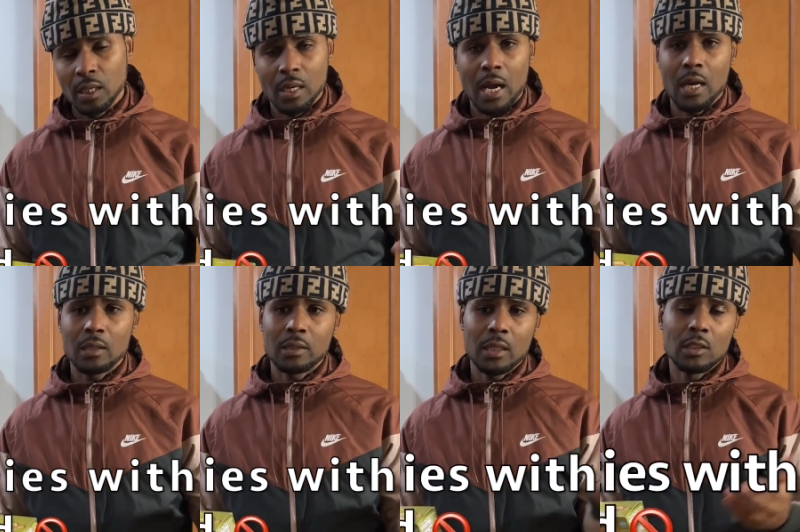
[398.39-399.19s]
I
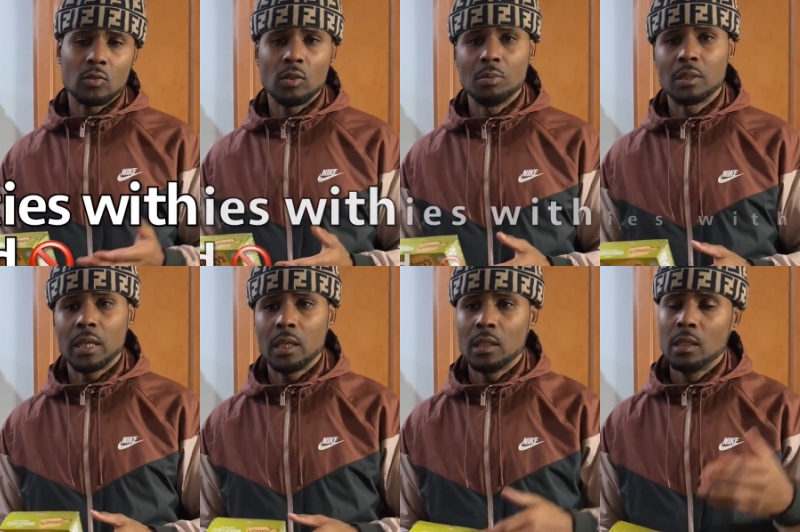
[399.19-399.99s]
take the sweet
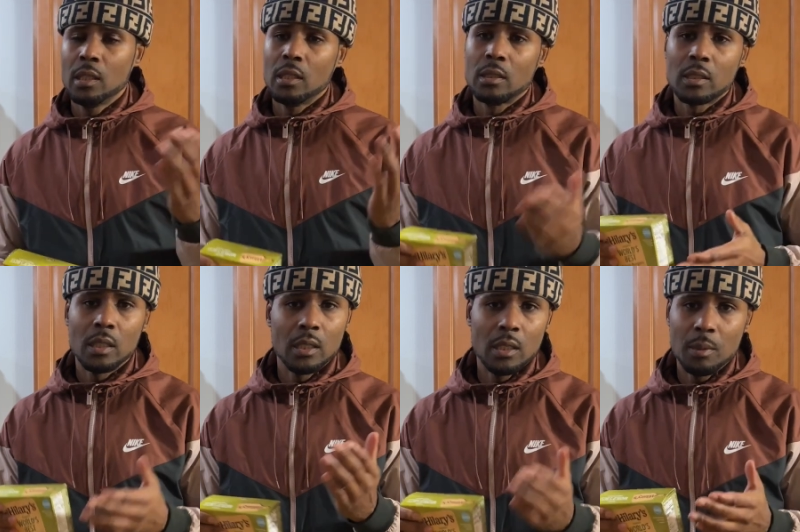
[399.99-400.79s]
potato, cut
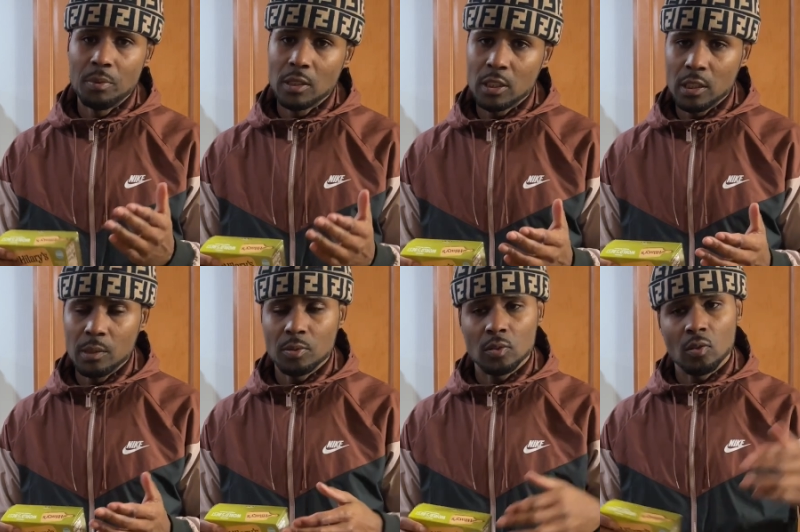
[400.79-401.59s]
it up in
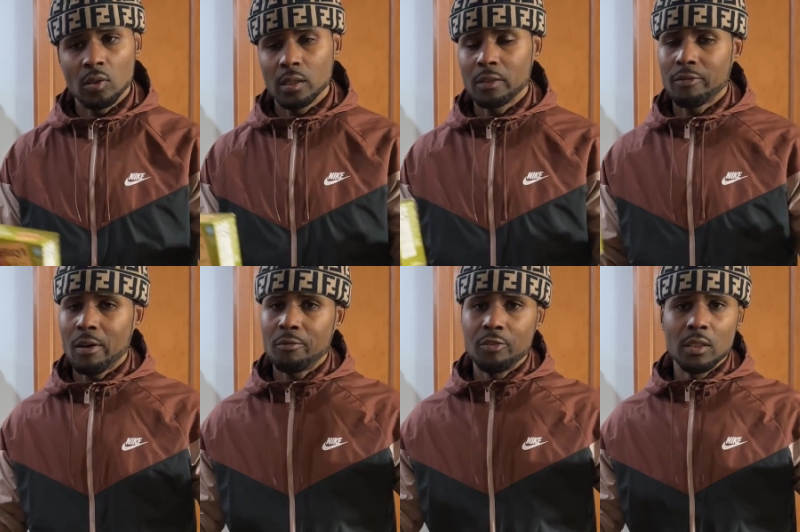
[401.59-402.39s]
chips, or if I'm
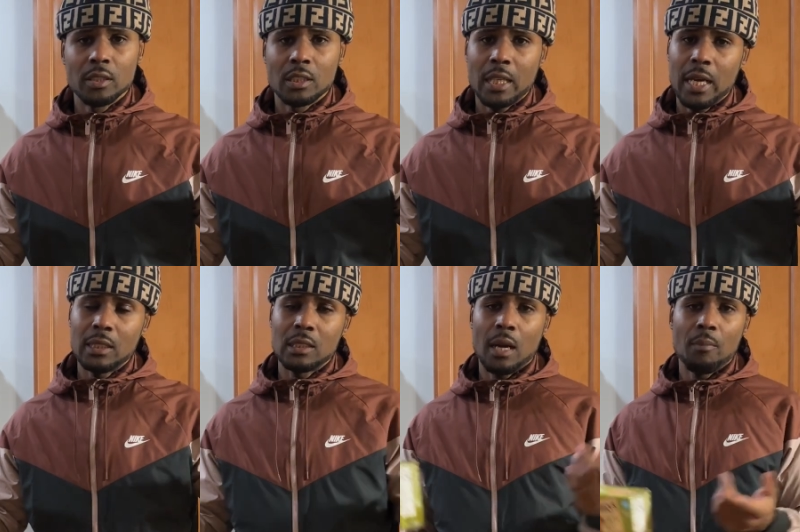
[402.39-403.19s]
feeling
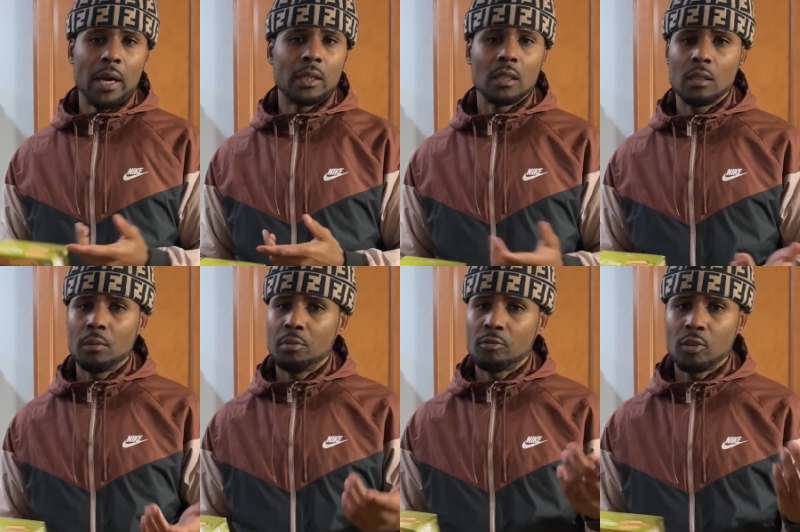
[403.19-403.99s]
jazzy, I might cut it up
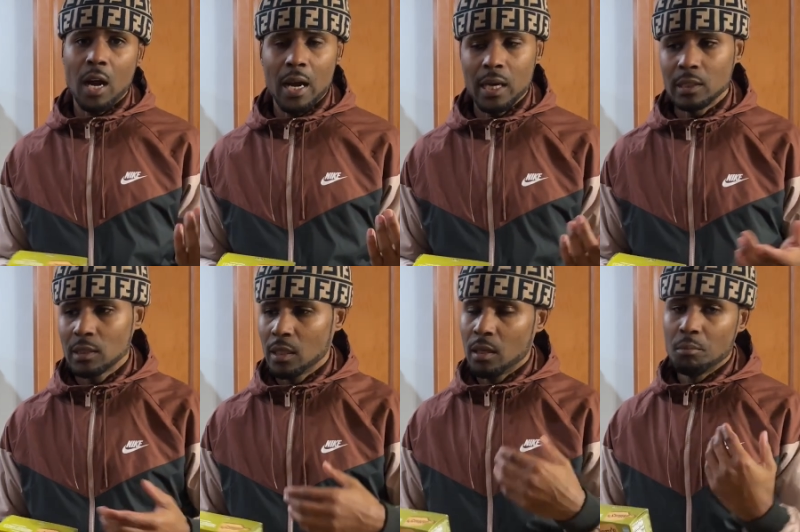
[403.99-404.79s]
in fries,
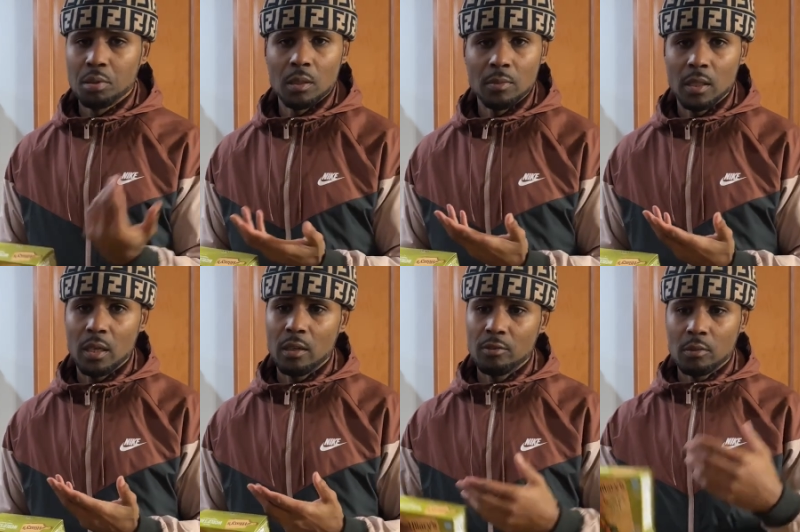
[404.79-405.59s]
put them in the
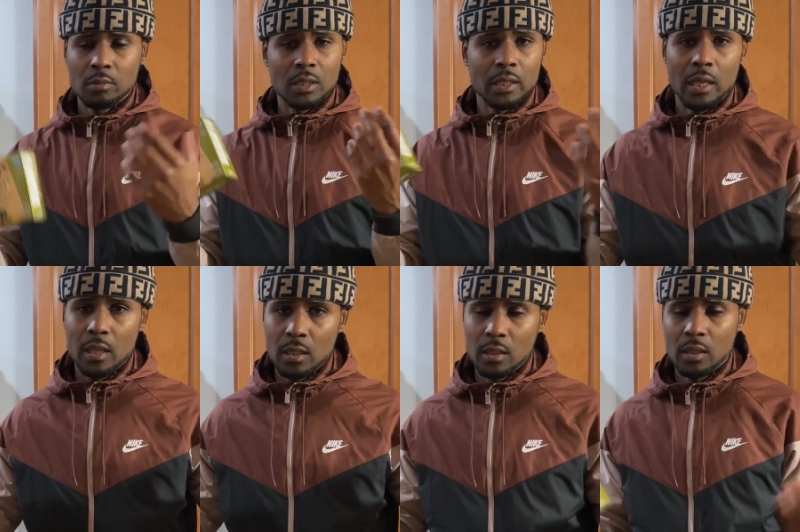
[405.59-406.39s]
oven
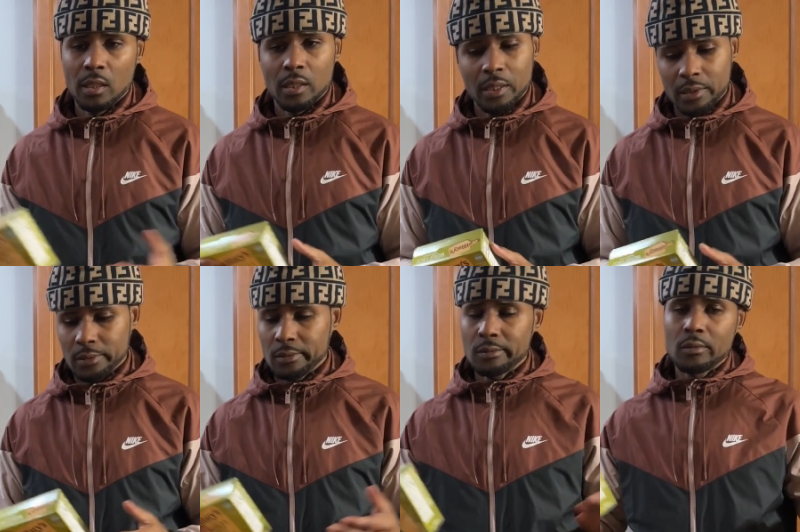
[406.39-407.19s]
together, and
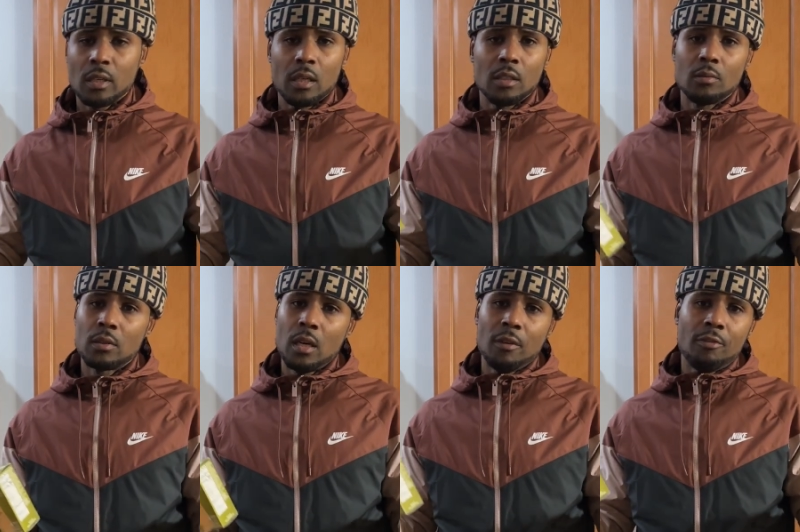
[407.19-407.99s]

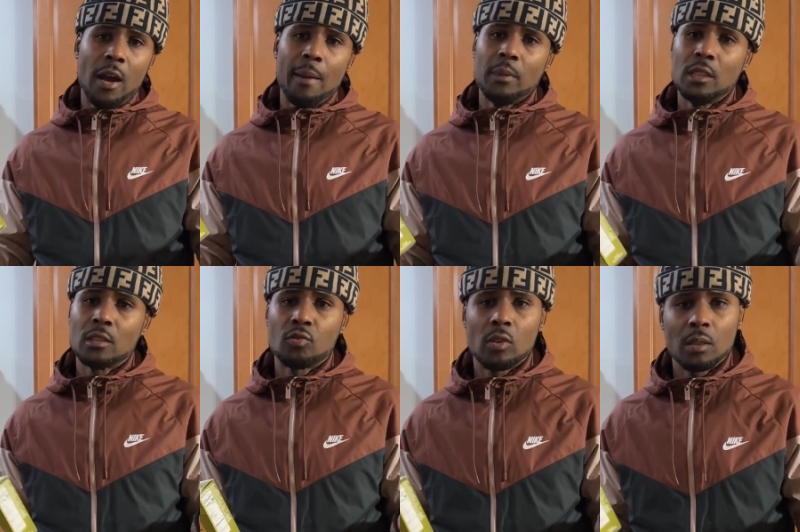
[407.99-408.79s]
35 minutes,
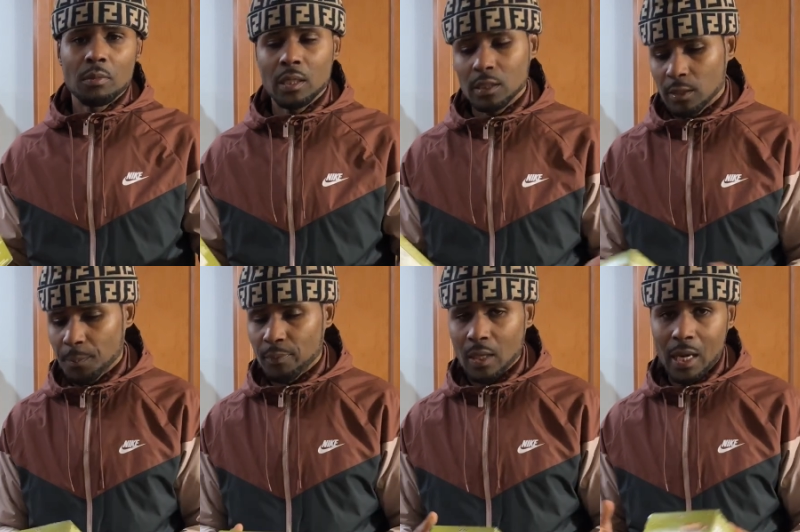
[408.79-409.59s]
40 minutes,
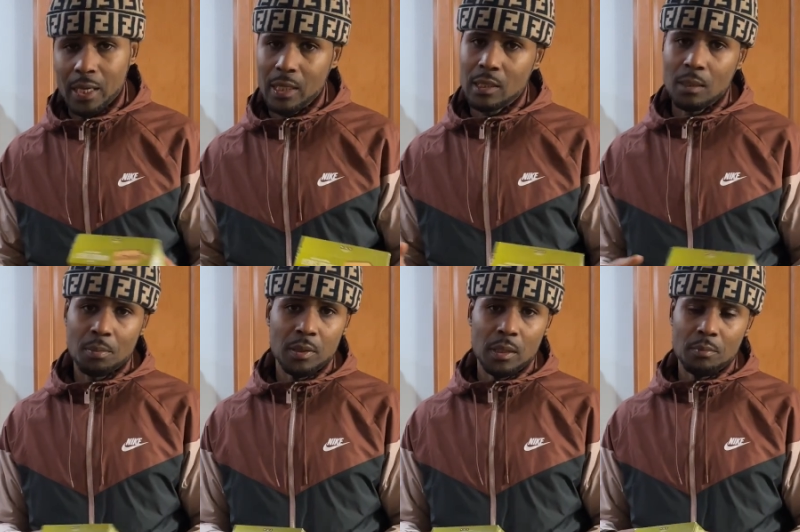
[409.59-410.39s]
I got a
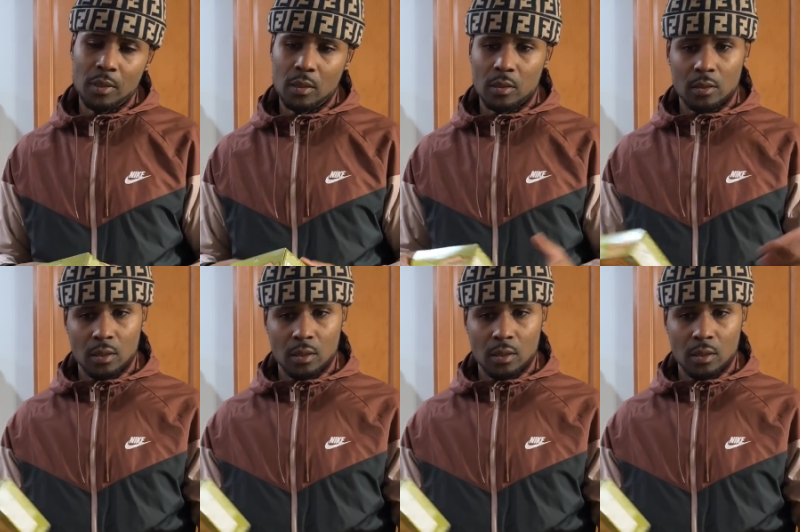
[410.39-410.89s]
complete meal